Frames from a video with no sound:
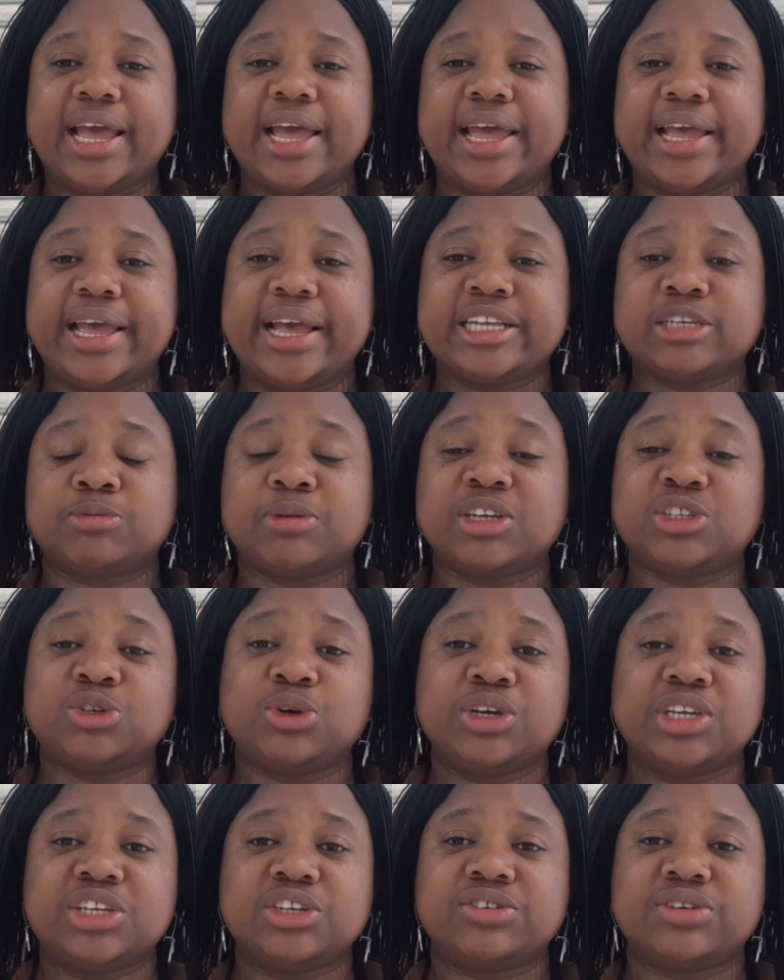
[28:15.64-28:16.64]
express
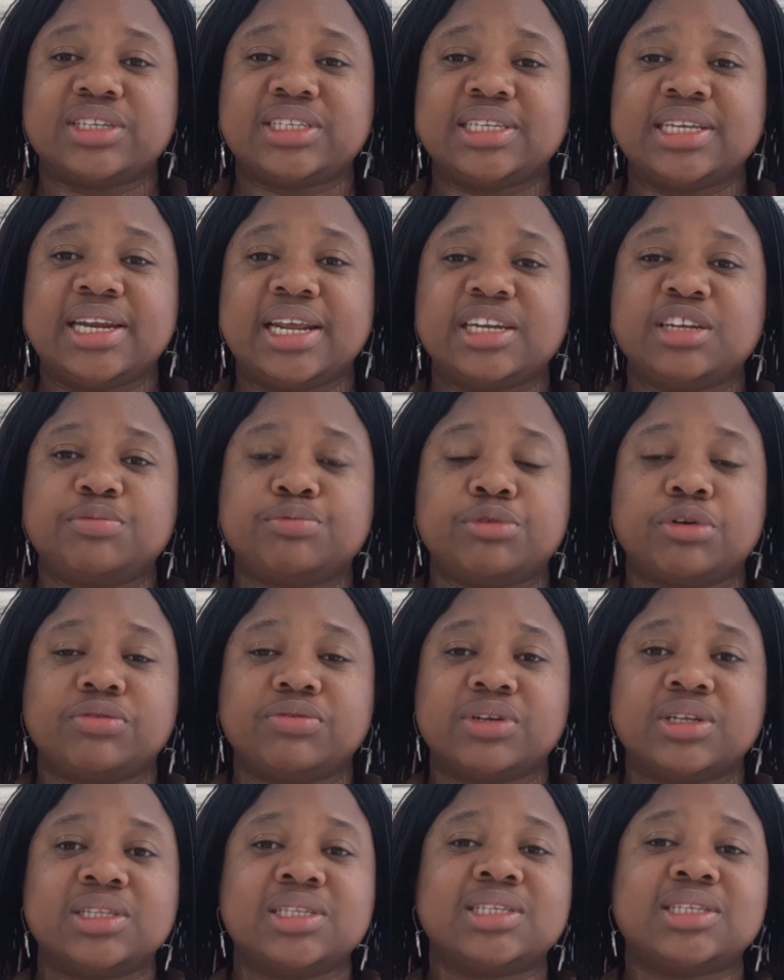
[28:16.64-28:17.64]
your interest in any
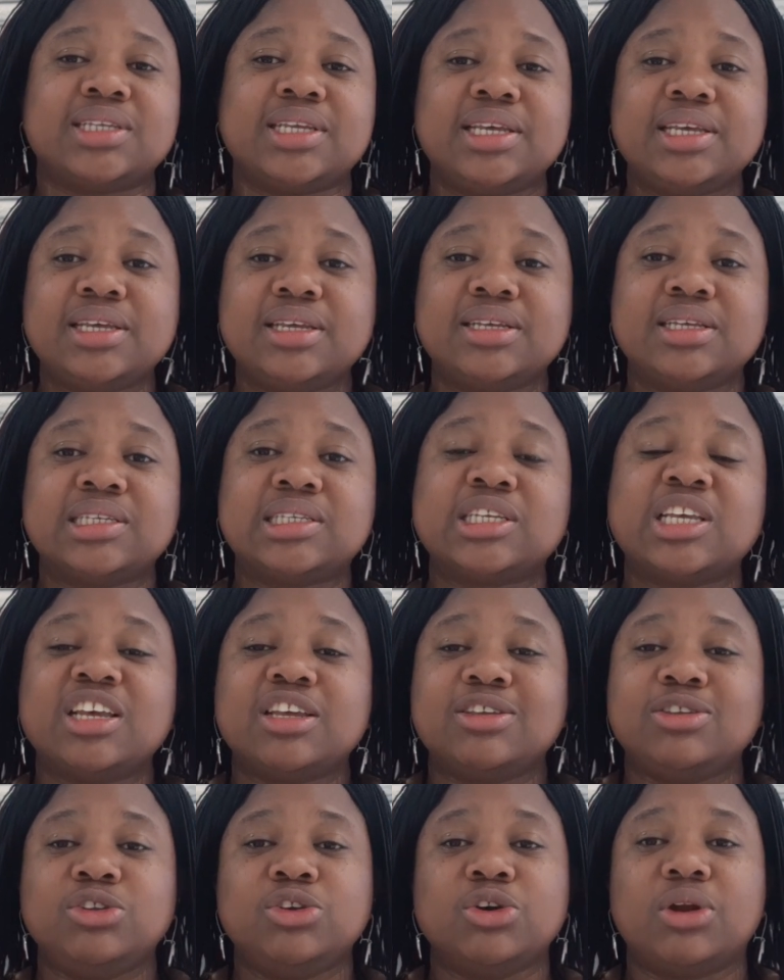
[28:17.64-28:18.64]
province is
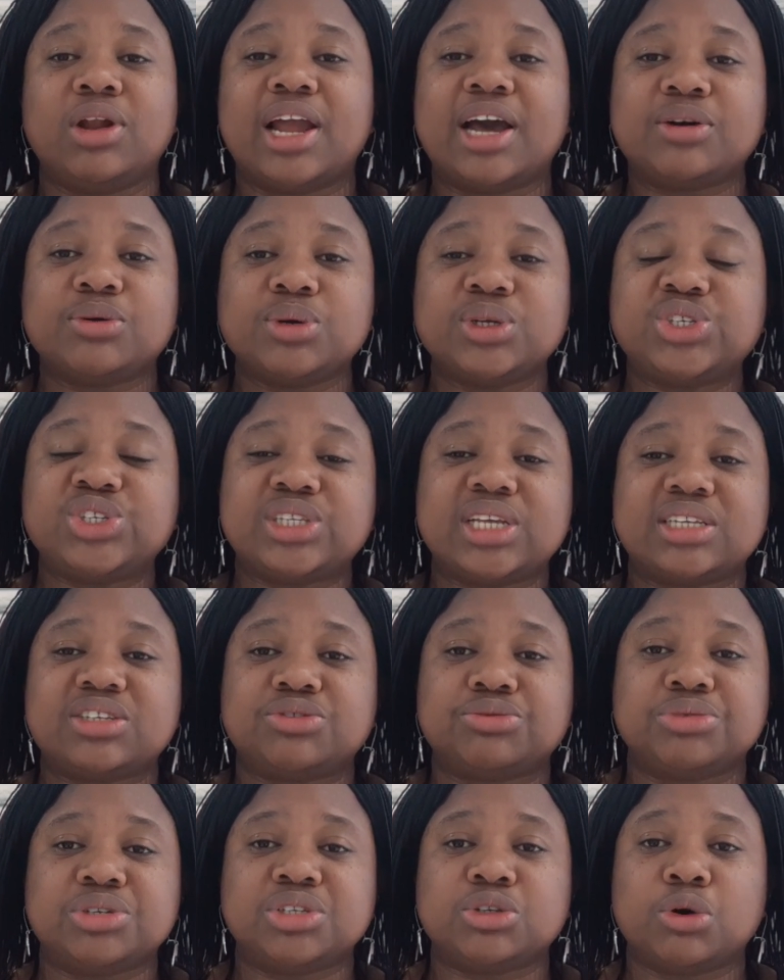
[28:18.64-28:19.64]
your language
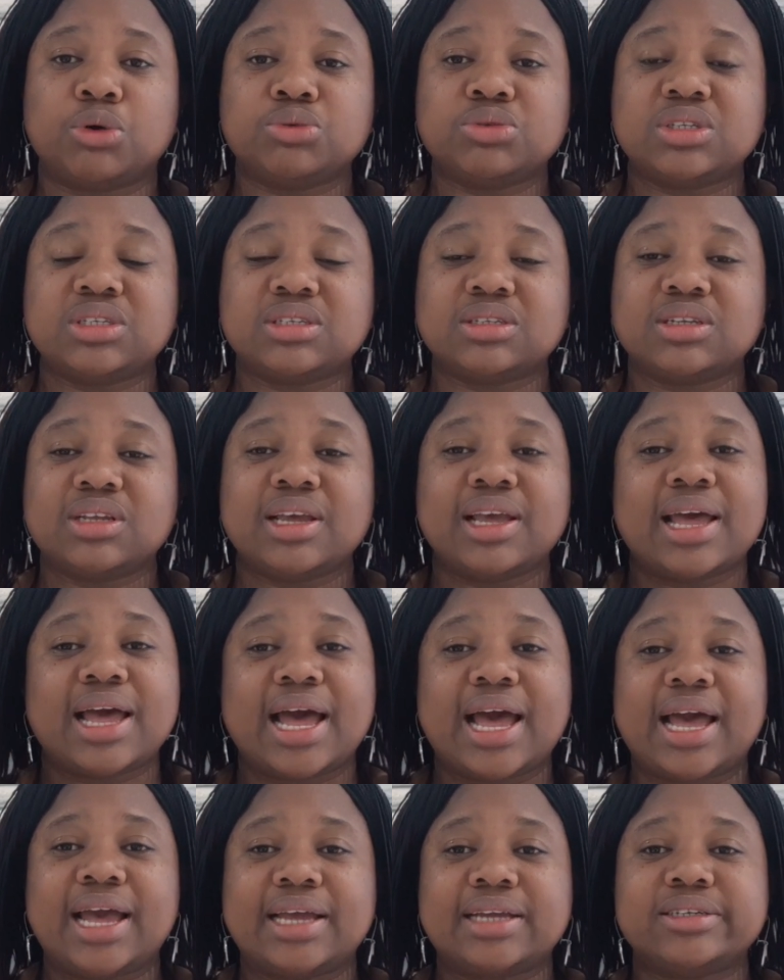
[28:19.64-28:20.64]
test results
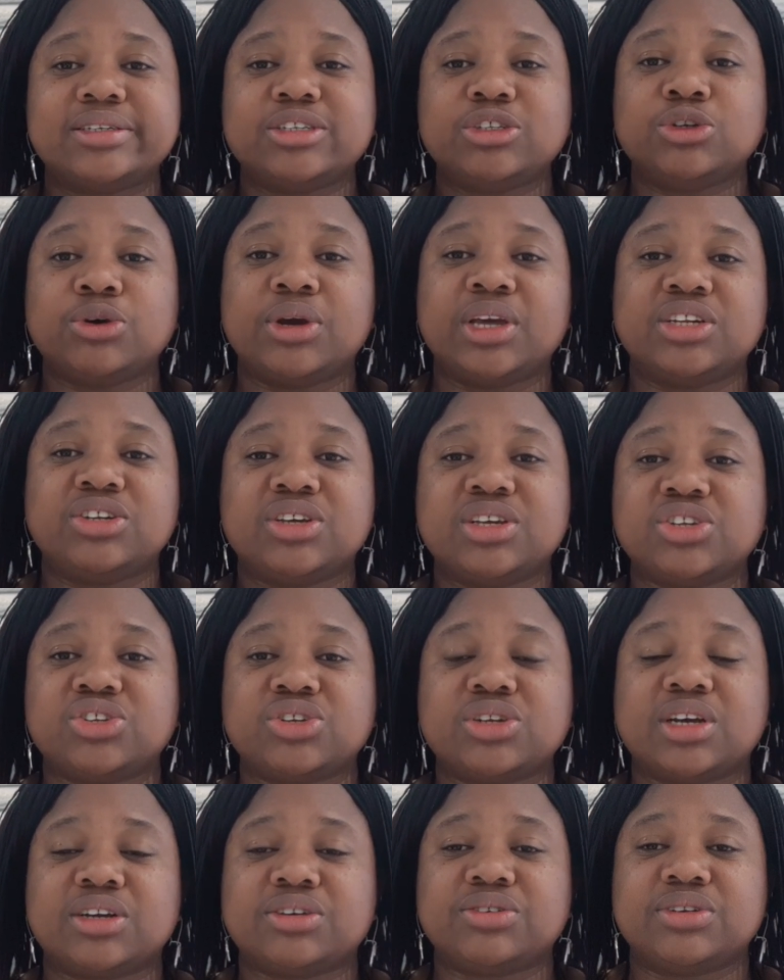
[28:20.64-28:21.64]
and your
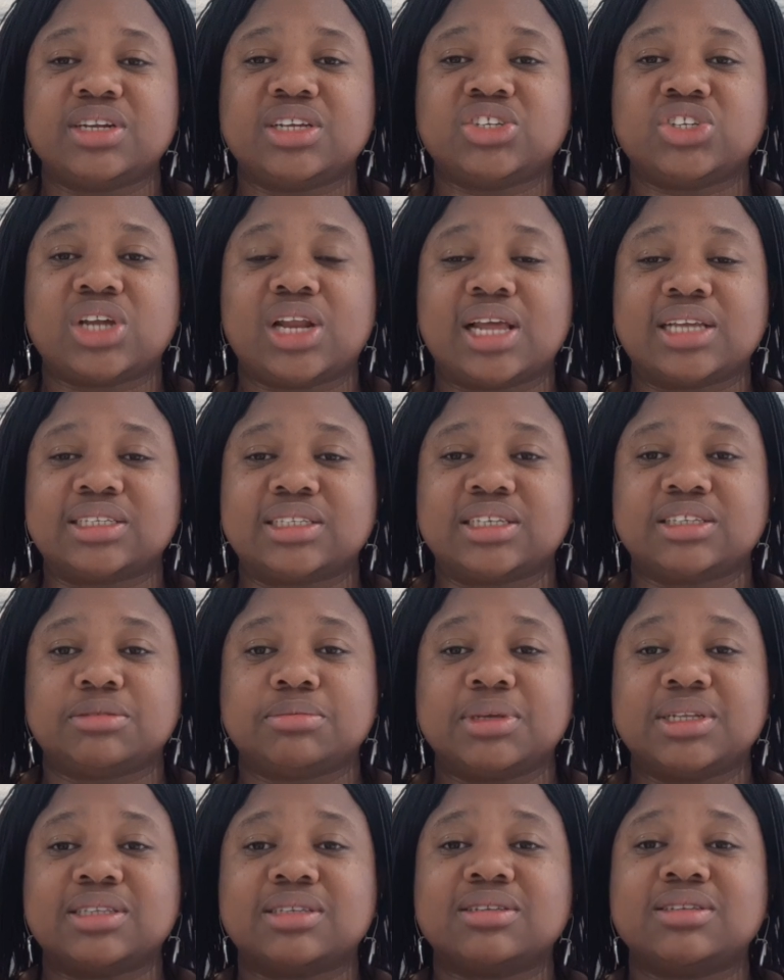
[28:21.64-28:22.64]
educational credential
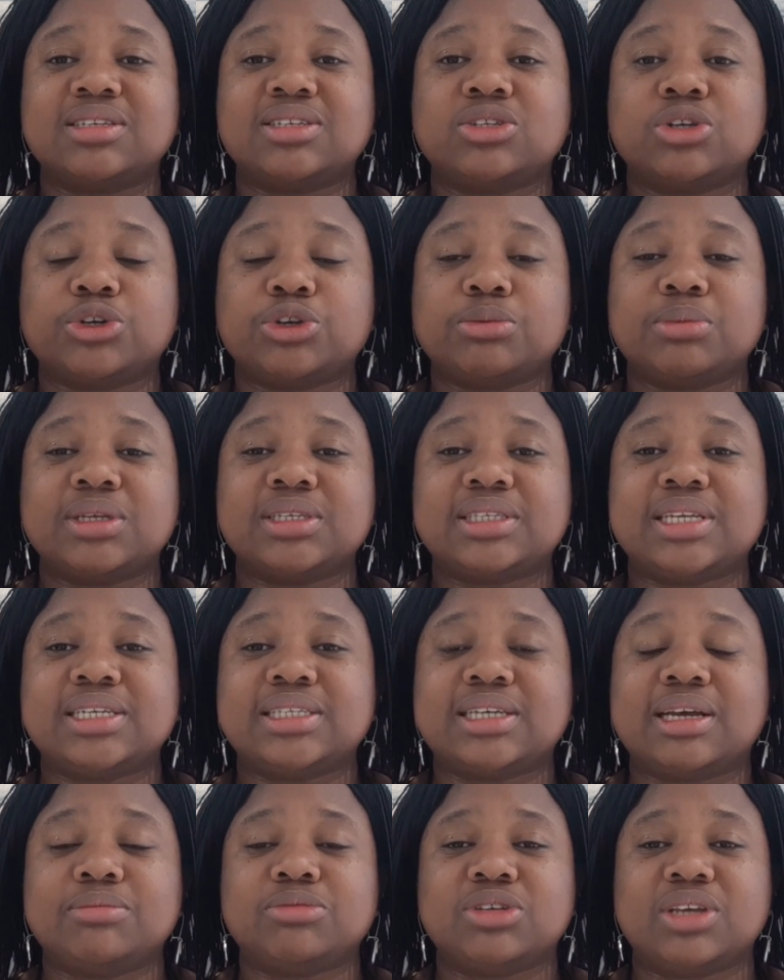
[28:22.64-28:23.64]
assessment. These documents
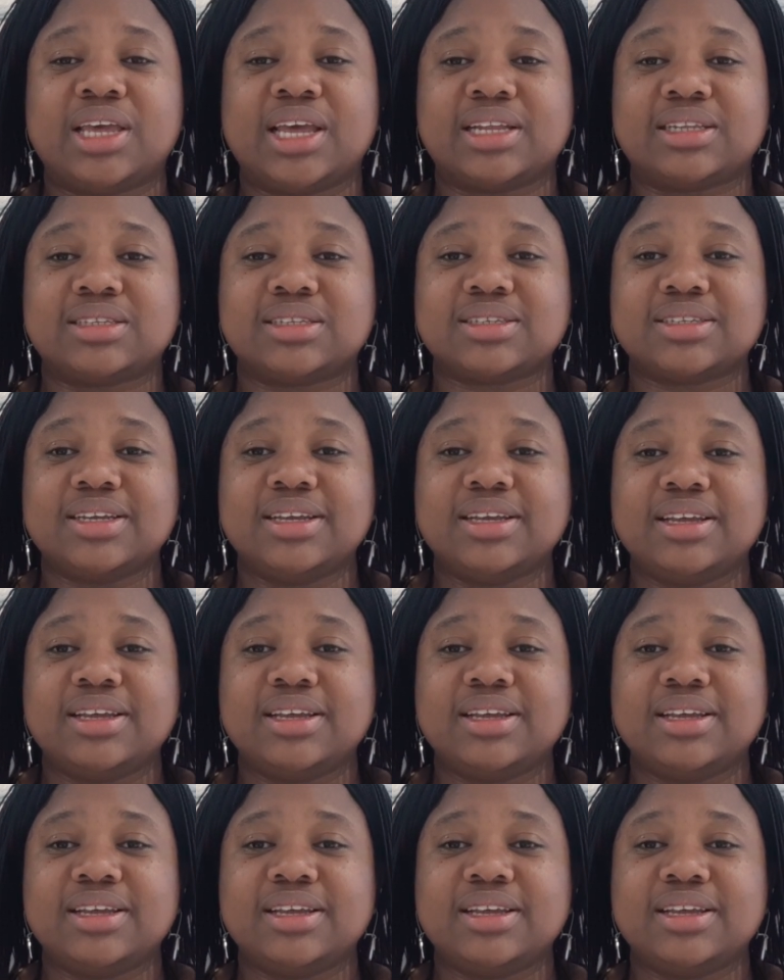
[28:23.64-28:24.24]
take time to get.